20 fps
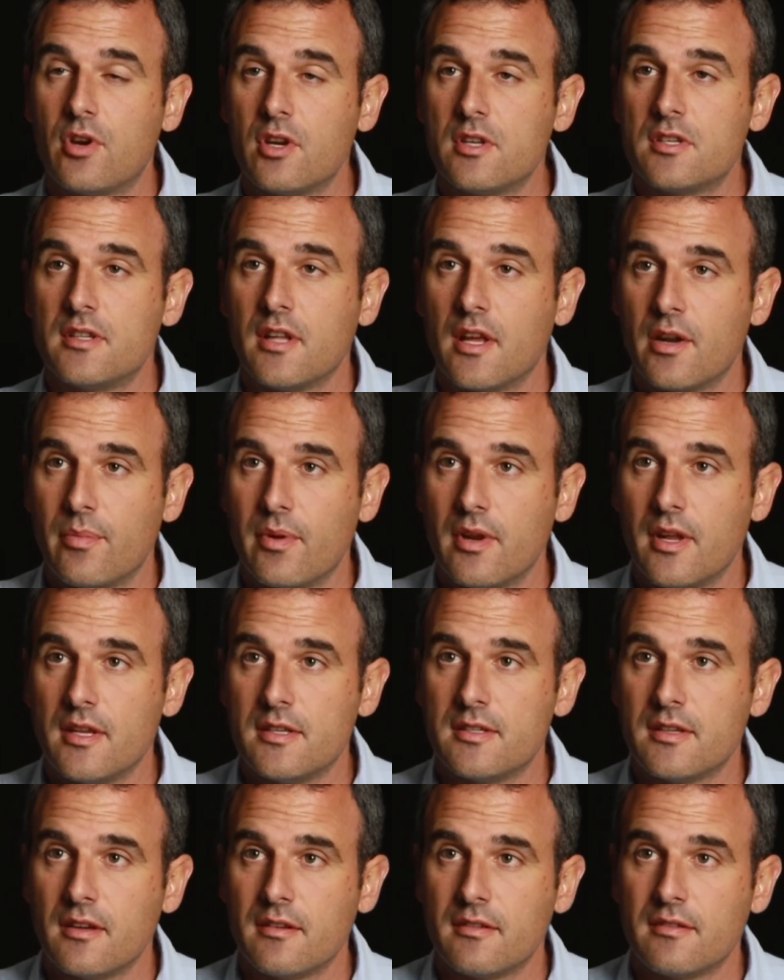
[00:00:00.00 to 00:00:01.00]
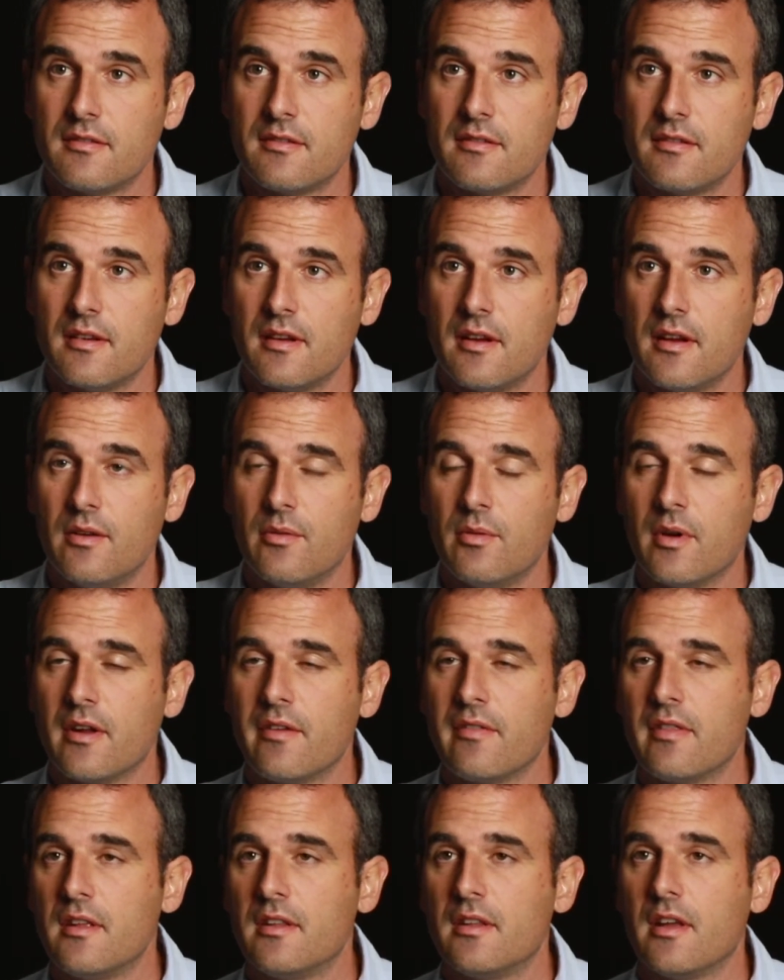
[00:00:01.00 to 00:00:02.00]
Chris Narbonese, one
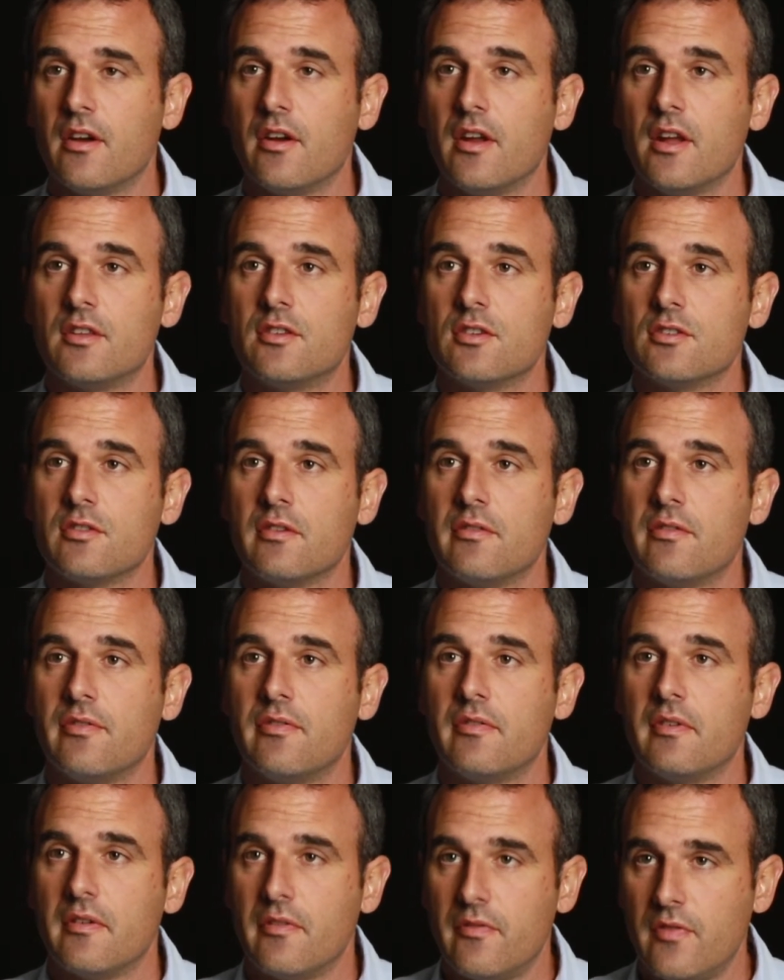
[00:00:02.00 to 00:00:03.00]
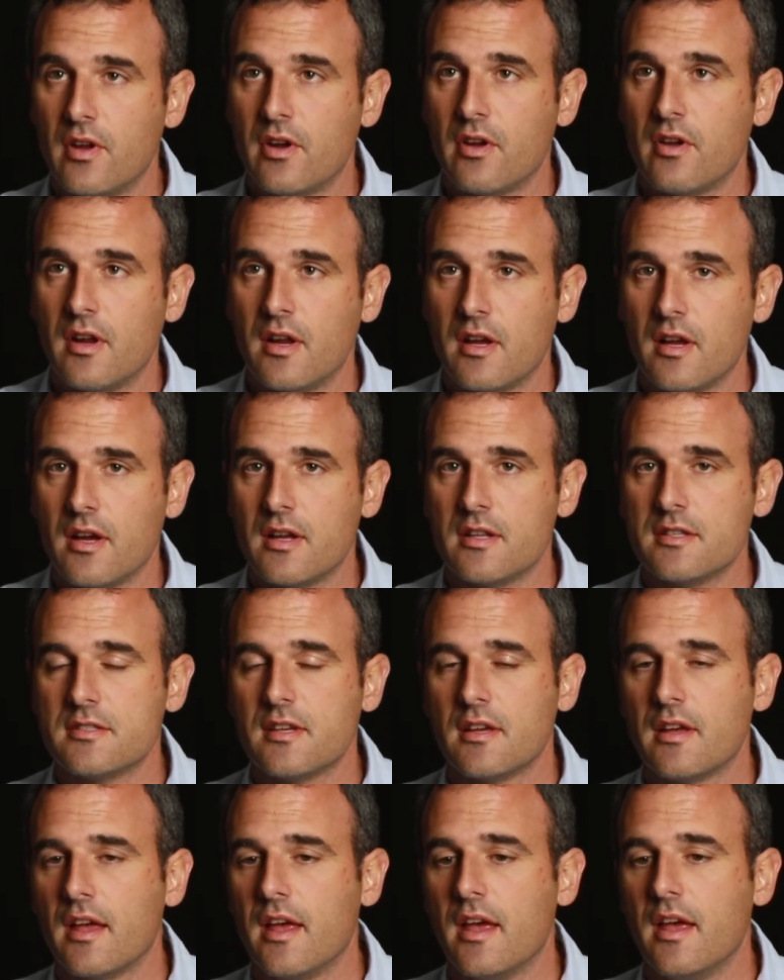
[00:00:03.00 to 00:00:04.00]
of the directors of Ferro
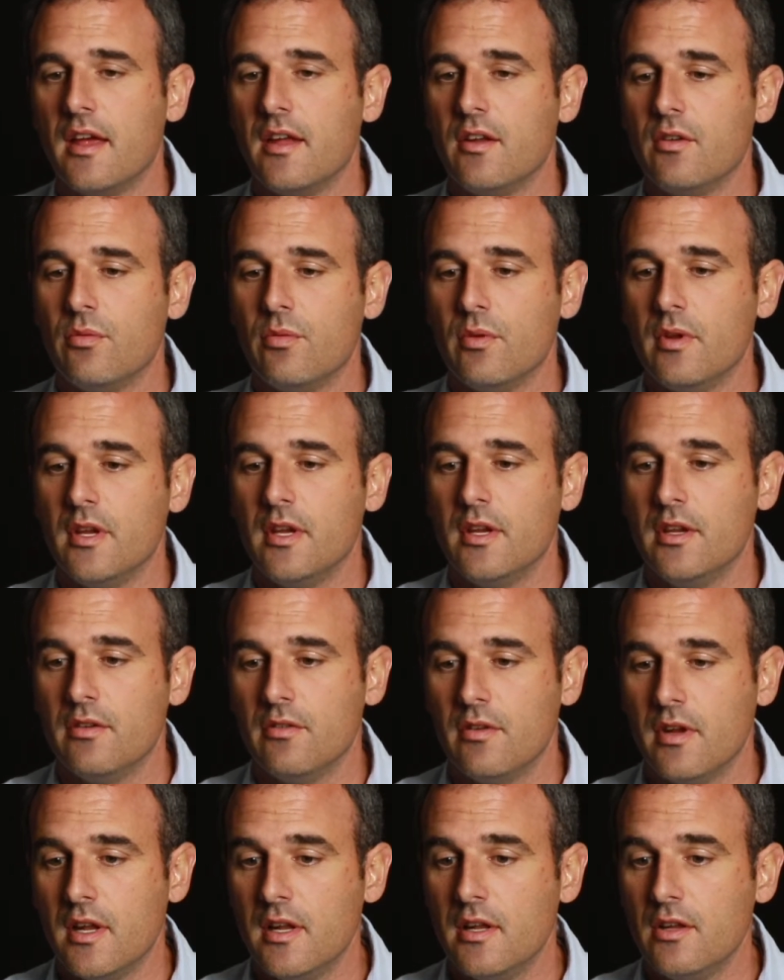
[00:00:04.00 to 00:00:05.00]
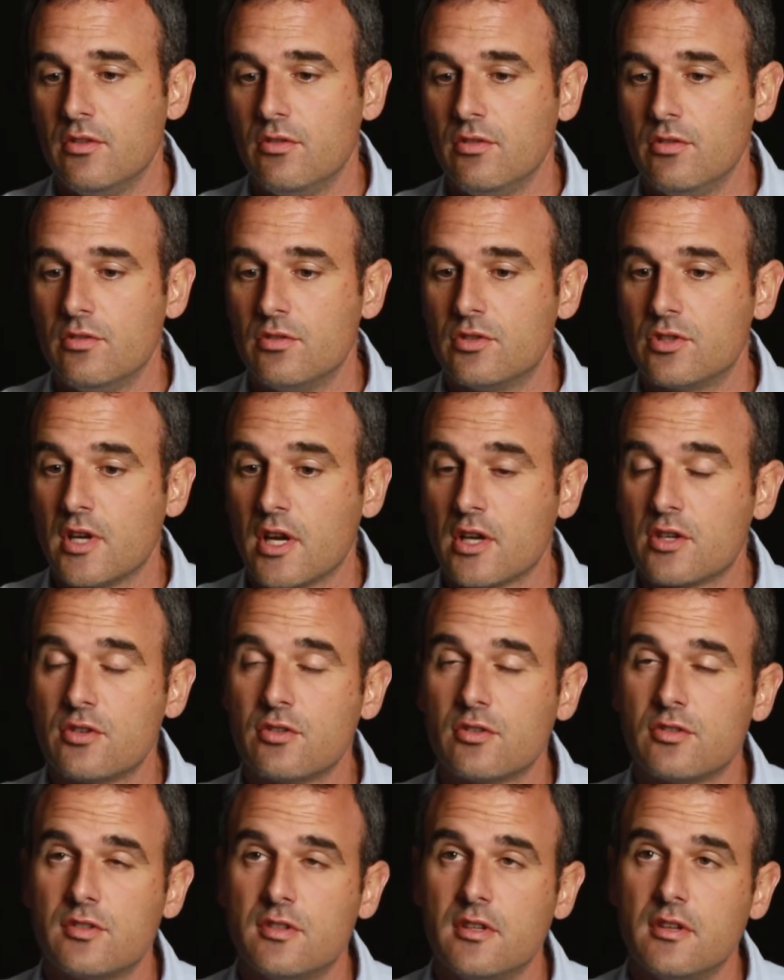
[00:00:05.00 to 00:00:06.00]
Eleganza, and we really do
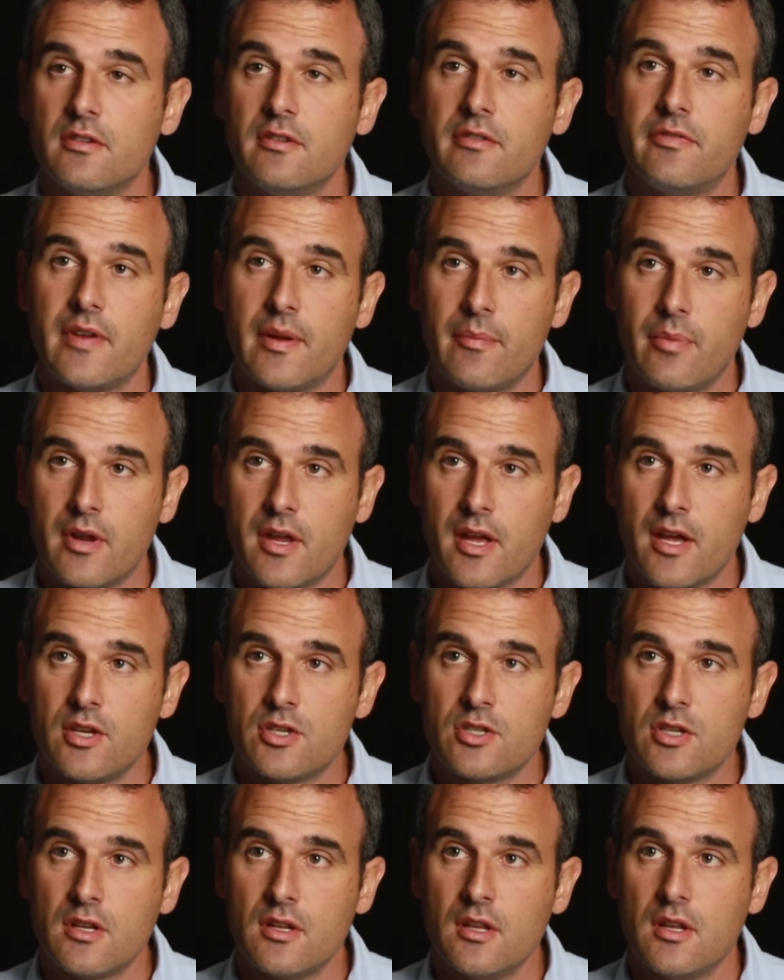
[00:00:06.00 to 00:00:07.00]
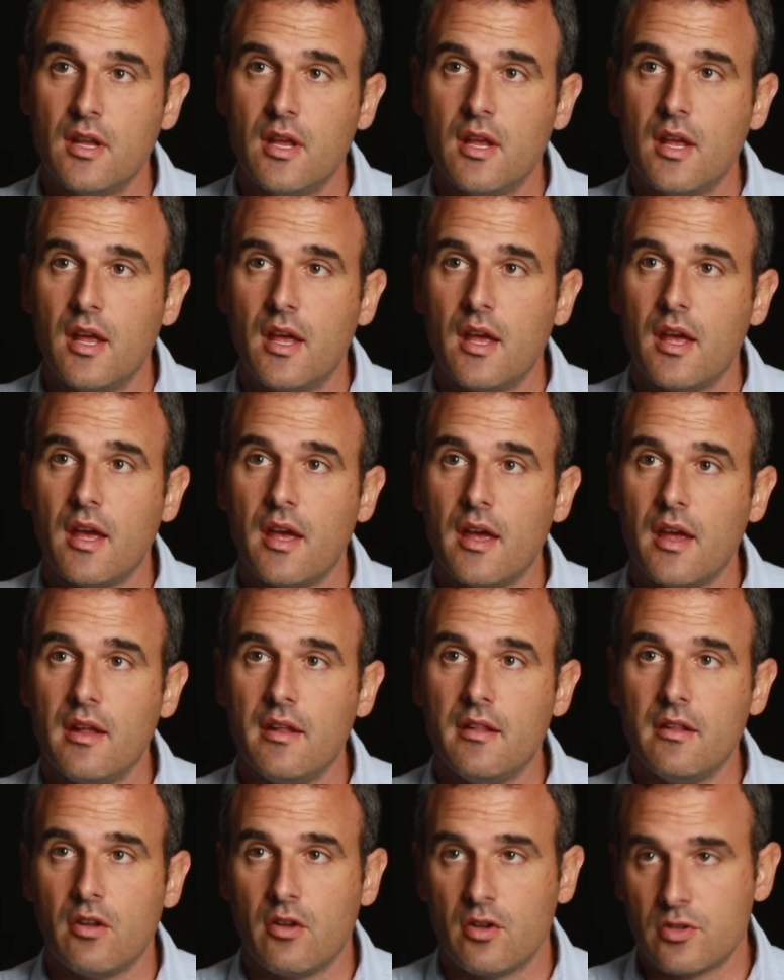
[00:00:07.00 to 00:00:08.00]
structural steel fabrication
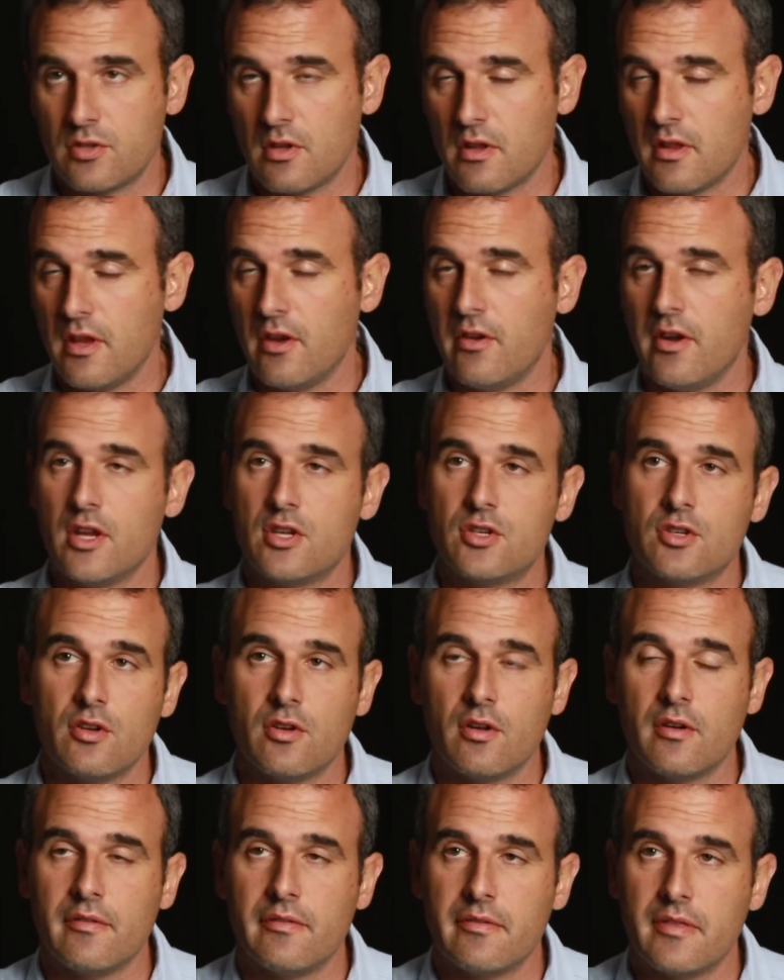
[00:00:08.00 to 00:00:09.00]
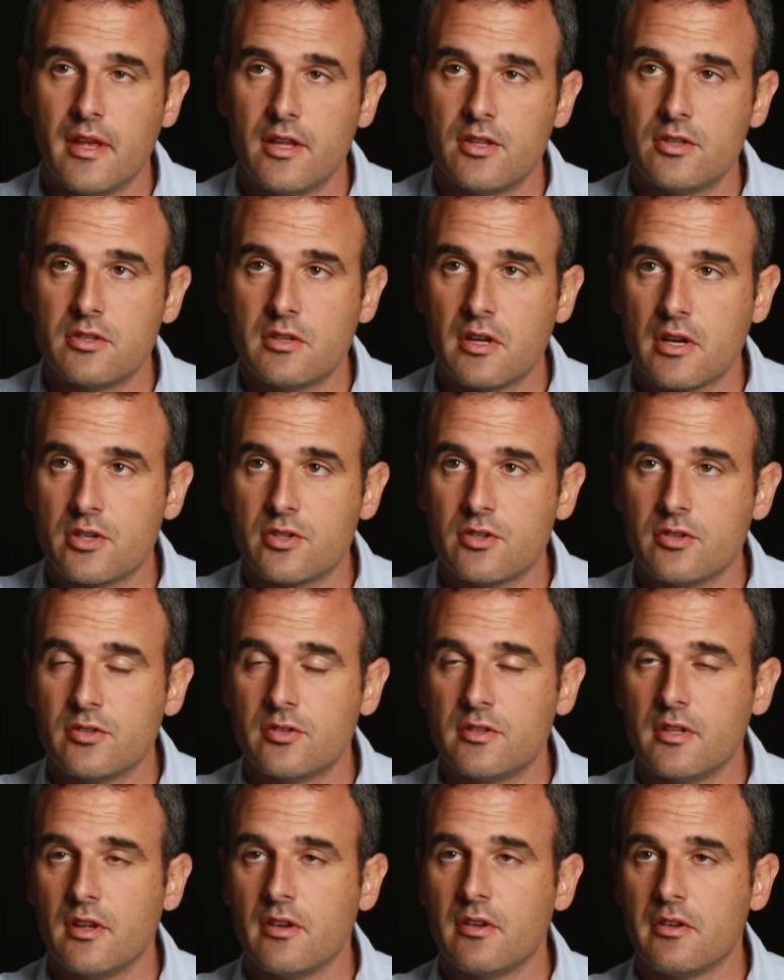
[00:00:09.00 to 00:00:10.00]
and also the erection of that structural
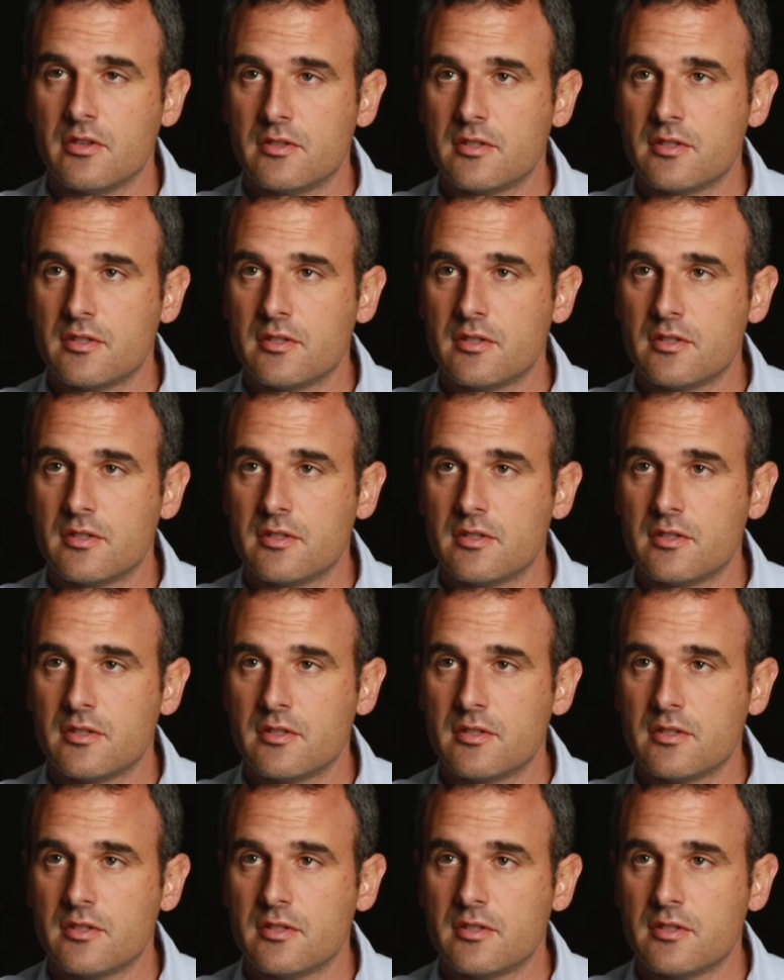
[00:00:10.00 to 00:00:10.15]
steel on